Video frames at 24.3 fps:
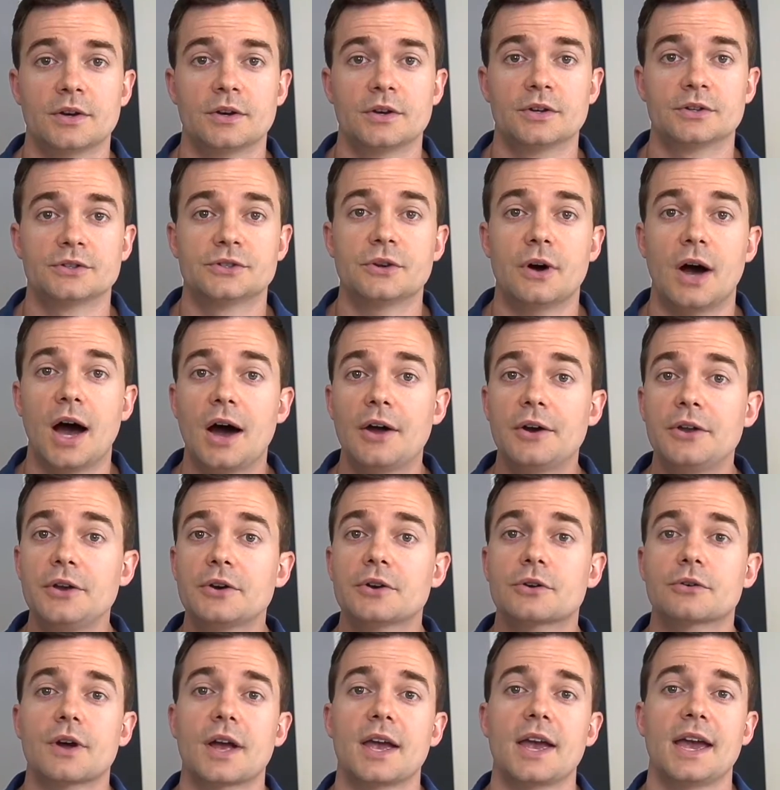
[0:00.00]
So how do
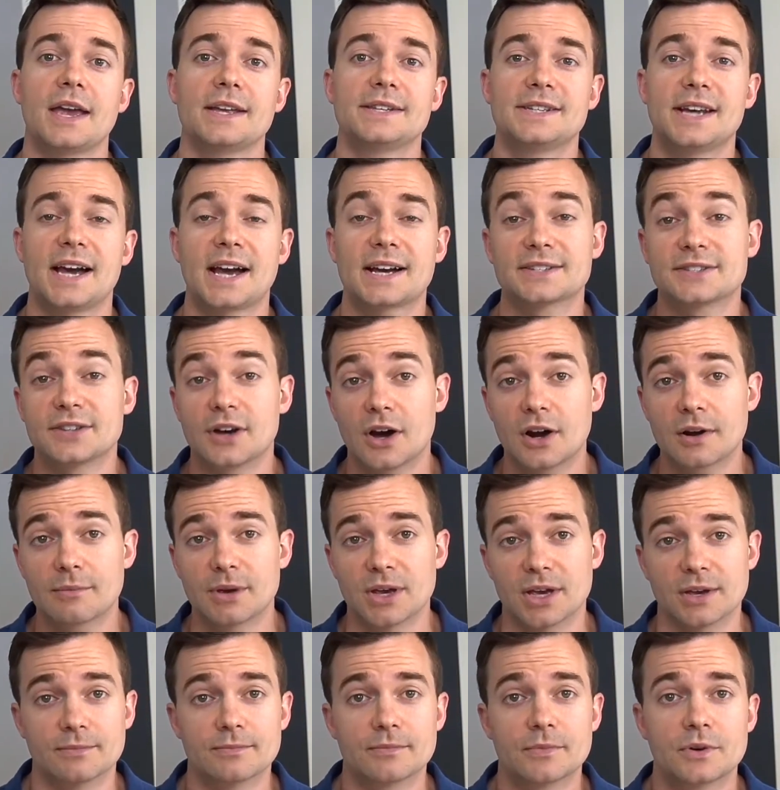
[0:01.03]
you create a
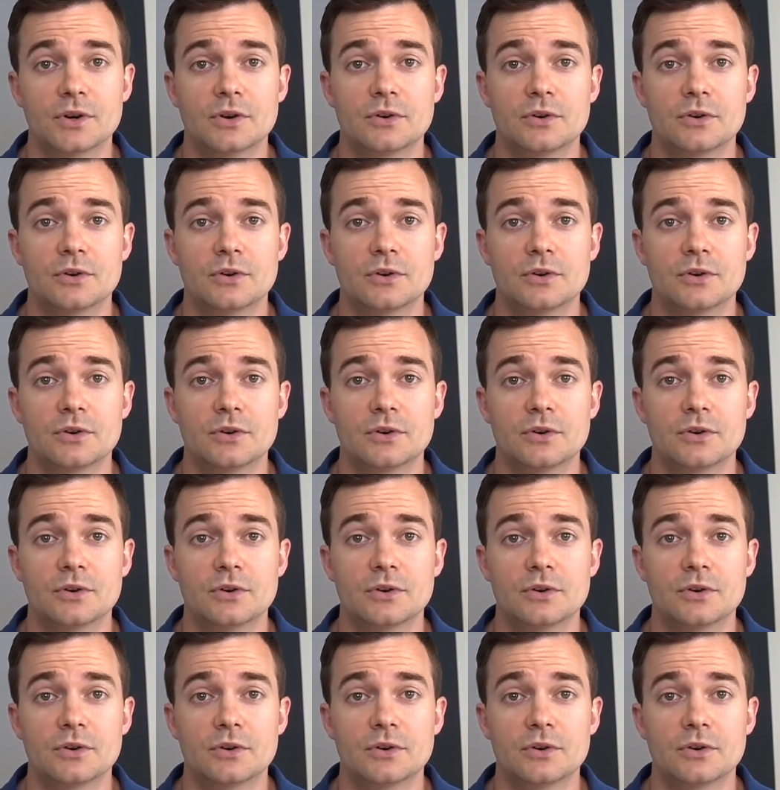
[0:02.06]
taxonomy?